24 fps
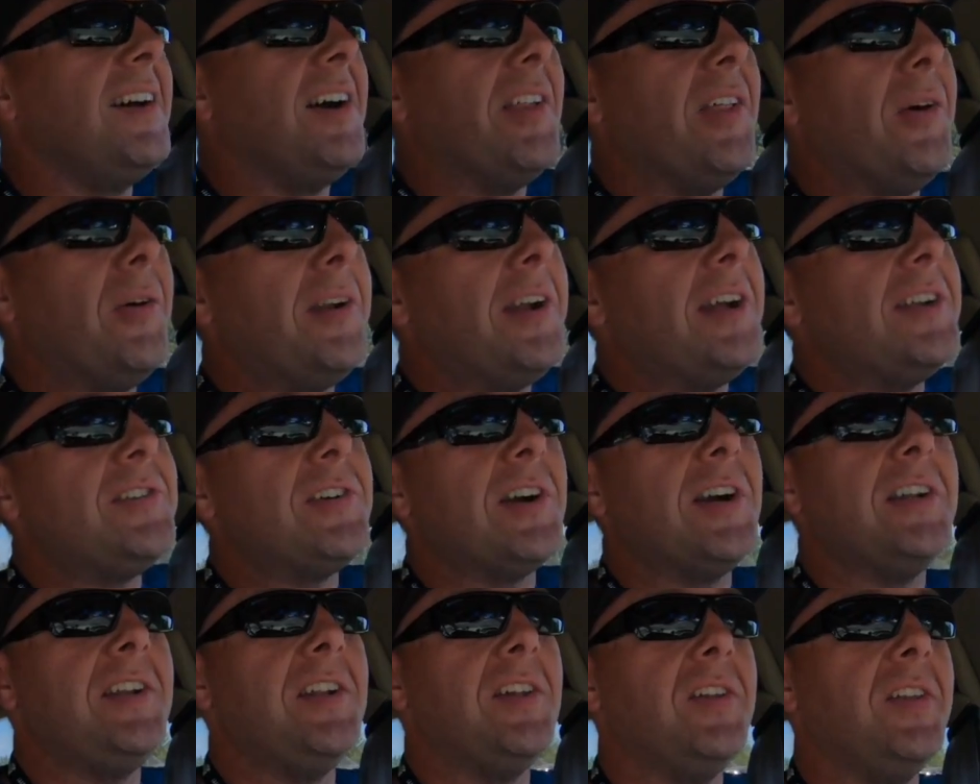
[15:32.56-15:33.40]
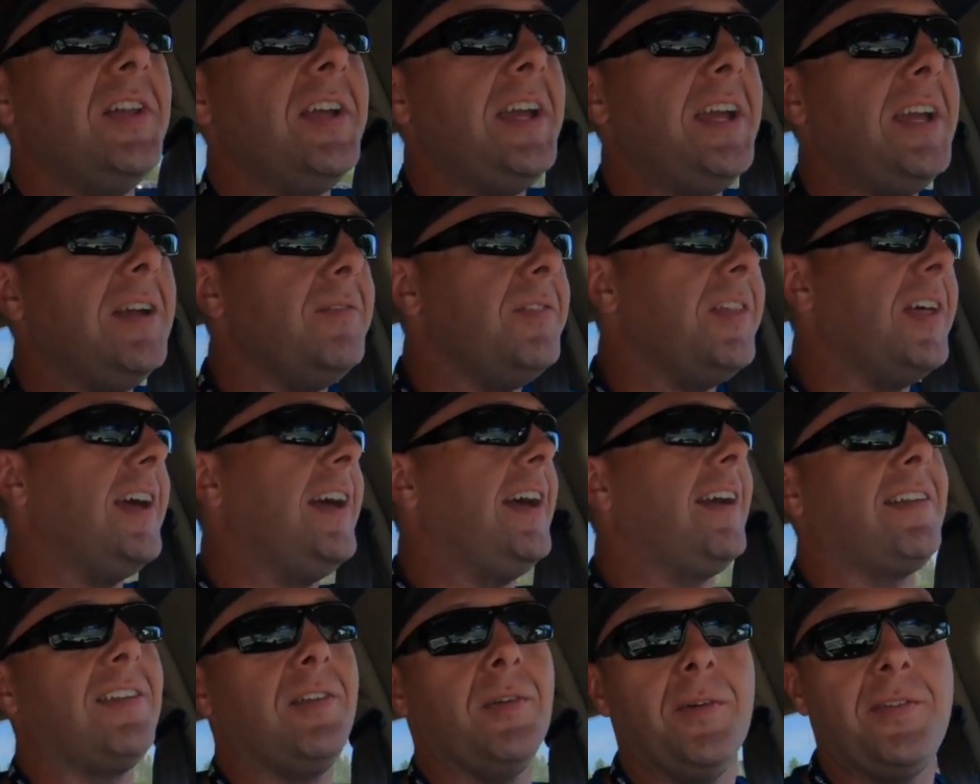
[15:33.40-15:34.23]
although when I tried to leave, the
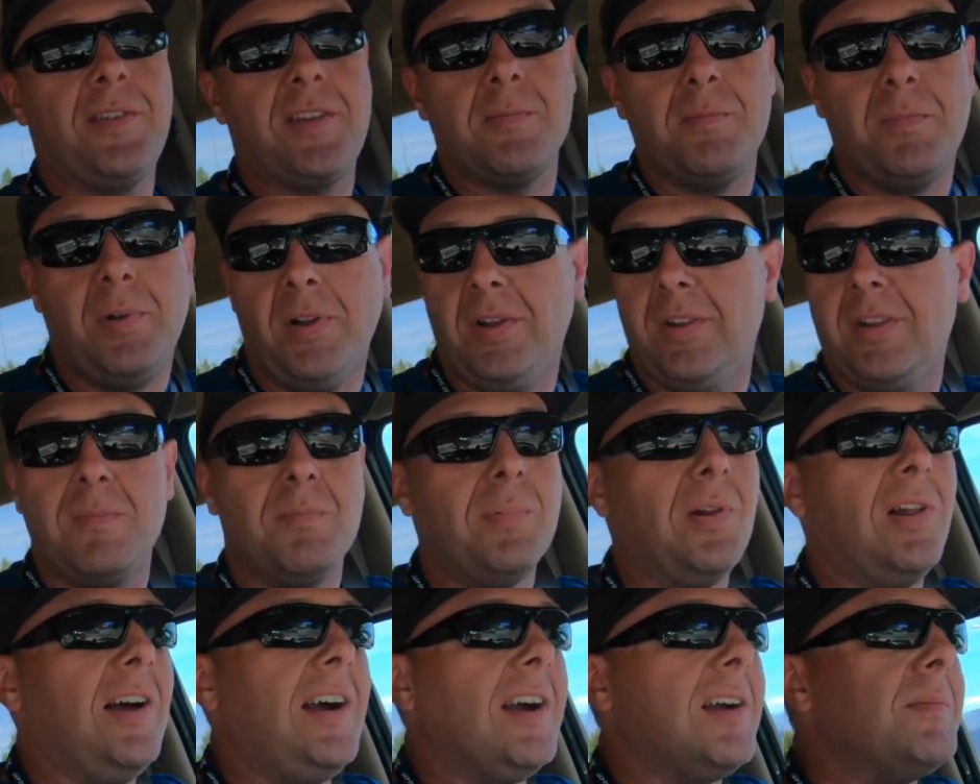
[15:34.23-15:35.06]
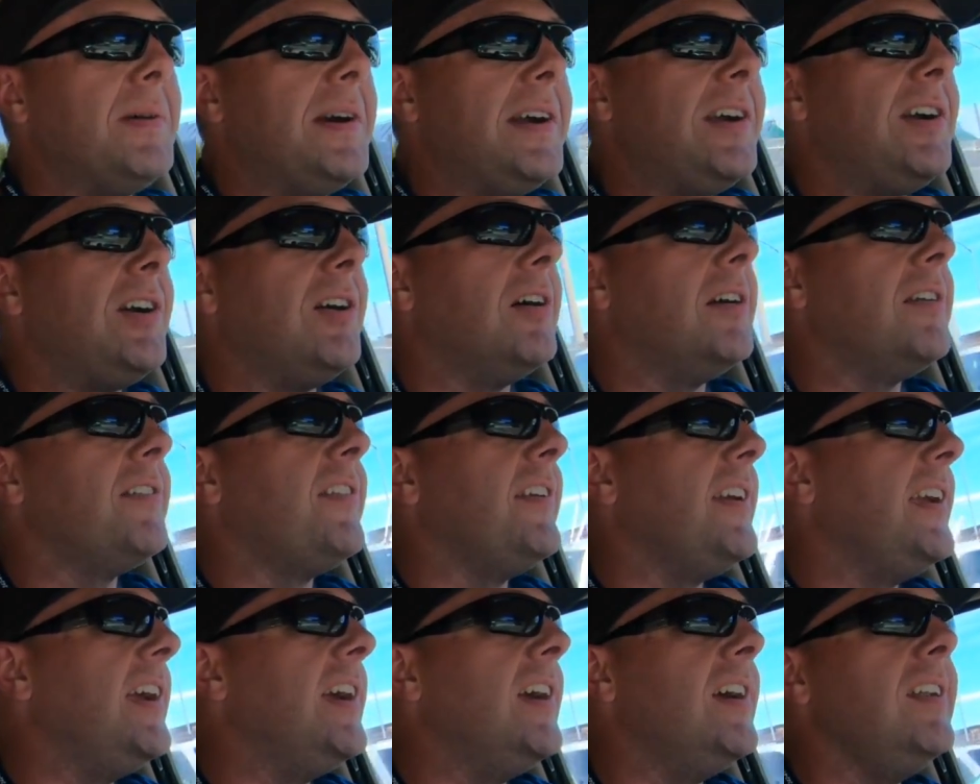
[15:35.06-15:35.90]
exit was completely blocked by carts
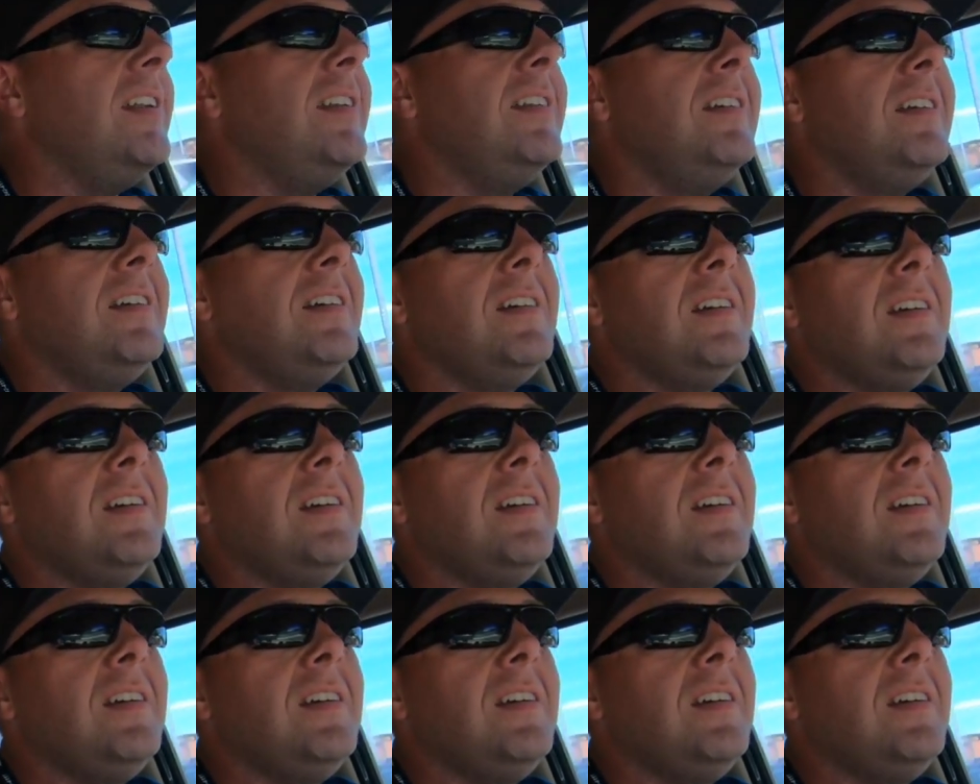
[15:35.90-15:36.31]
again.